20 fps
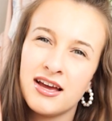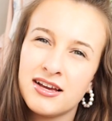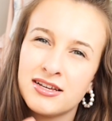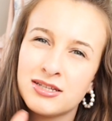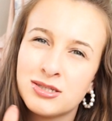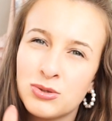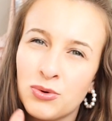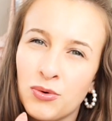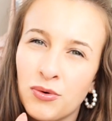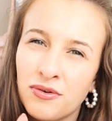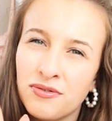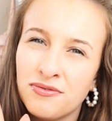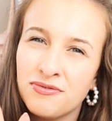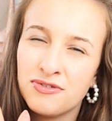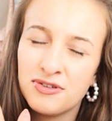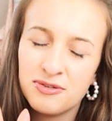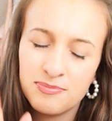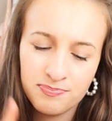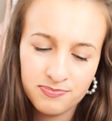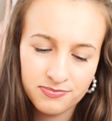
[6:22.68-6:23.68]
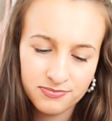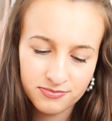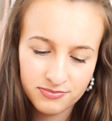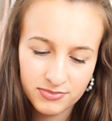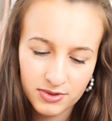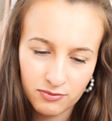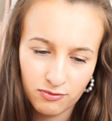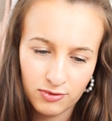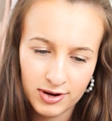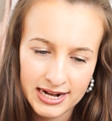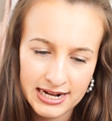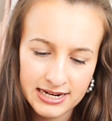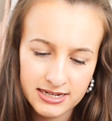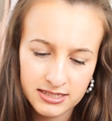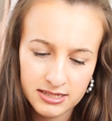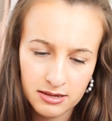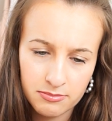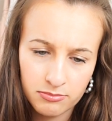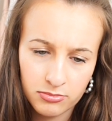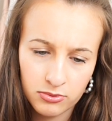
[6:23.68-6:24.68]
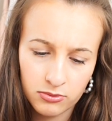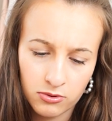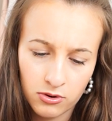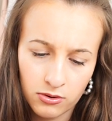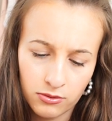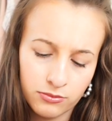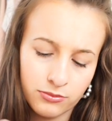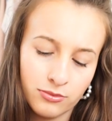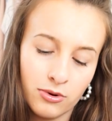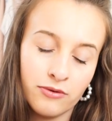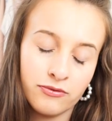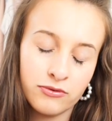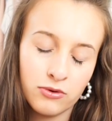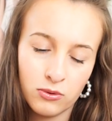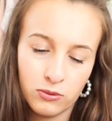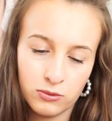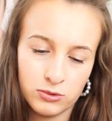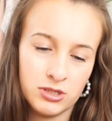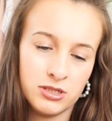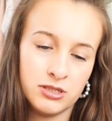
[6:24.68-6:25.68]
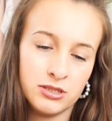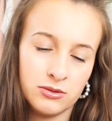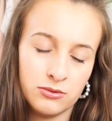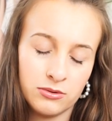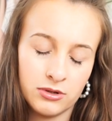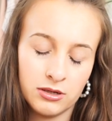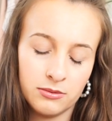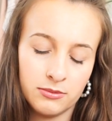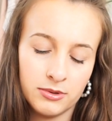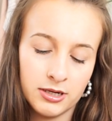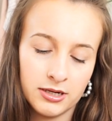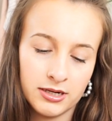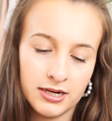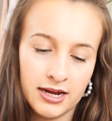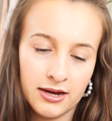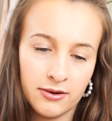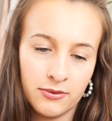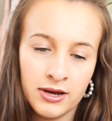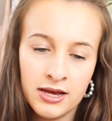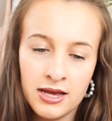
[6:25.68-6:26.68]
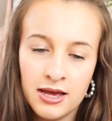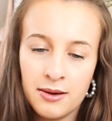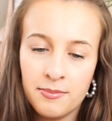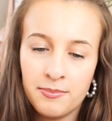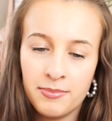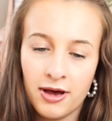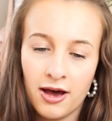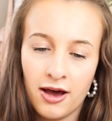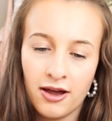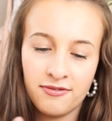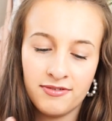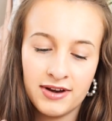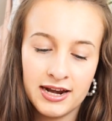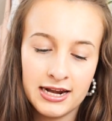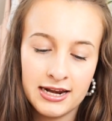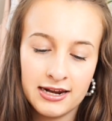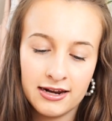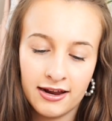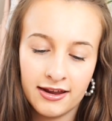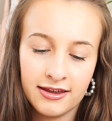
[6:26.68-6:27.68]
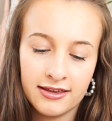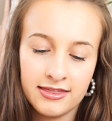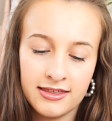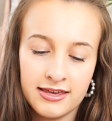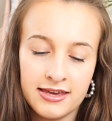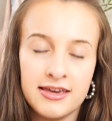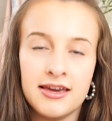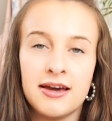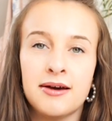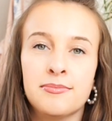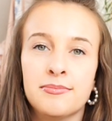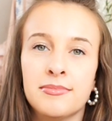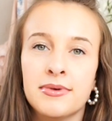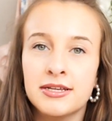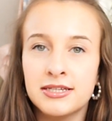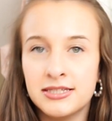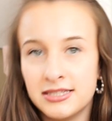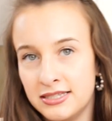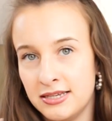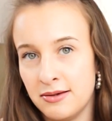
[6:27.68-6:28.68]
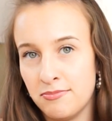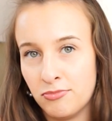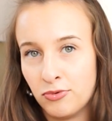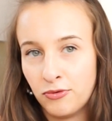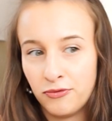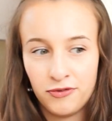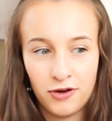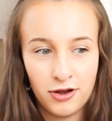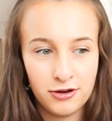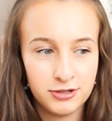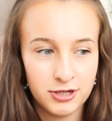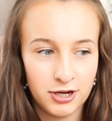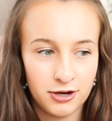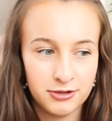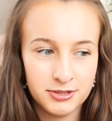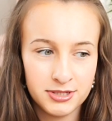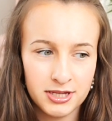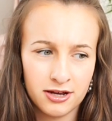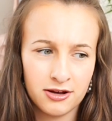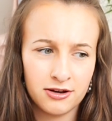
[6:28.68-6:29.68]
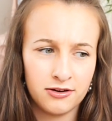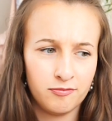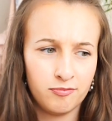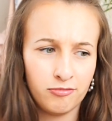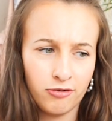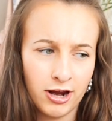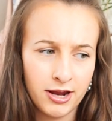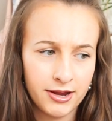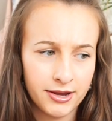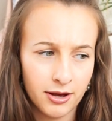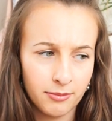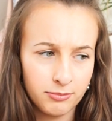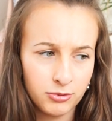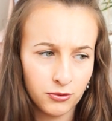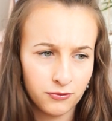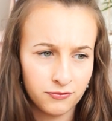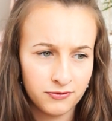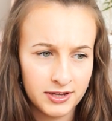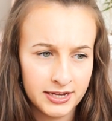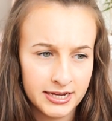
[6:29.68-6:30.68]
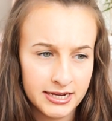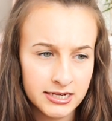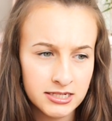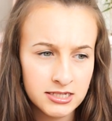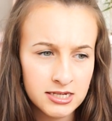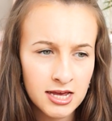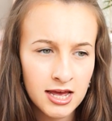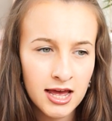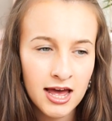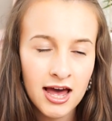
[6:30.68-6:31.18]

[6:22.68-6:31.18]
sort of really simple, oh of course it's not going to work now, but I really like the simple photos that kind of break up your feed.